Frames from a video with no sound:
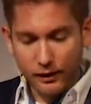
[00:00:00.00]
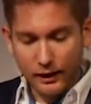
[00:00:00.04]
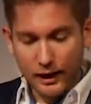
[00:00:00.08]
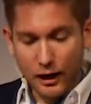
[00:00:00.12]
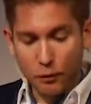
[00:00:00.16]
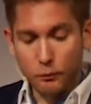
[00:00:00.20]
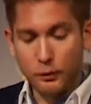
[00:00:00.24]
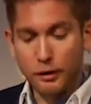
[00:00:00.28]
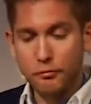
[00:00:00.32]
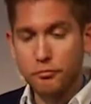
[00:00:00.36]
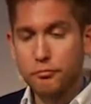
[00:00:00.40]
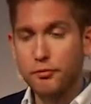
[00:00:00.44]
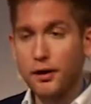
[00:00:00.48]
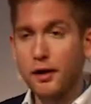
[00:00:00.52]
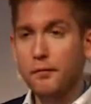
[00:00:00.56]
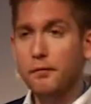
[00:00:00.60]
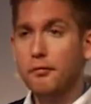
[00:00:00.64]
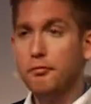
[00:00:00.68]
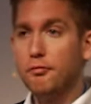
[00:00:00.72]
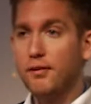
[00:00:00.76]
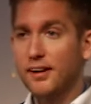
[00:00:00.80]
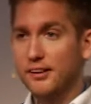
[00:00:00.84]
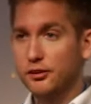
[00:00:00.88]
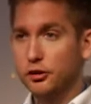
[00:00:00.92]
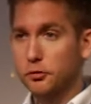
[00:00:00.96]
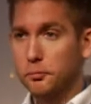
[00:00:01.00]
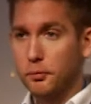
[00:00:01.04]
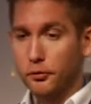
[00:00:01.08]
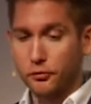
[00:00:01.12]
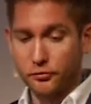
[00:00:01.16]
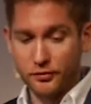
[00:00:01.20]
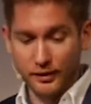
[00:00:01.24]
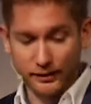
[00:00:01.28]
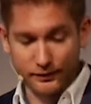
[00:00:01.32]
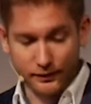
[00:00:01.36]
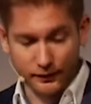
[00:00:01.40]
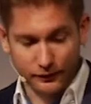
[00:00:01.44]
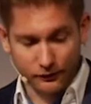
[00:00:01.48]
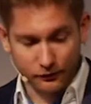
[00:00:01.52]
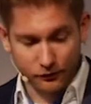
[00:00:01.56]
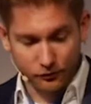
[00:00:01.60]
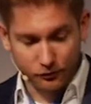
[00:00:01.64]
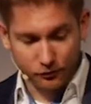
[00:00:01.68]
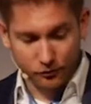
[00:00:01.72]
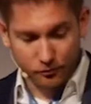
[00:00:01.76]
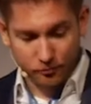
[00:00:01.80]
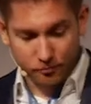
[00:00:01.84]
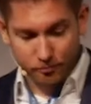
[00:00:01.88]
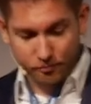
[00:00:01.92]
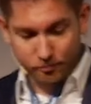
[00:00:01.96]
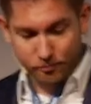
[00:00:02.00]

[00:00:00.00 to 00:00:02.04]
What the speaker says: And we have very flexible settings.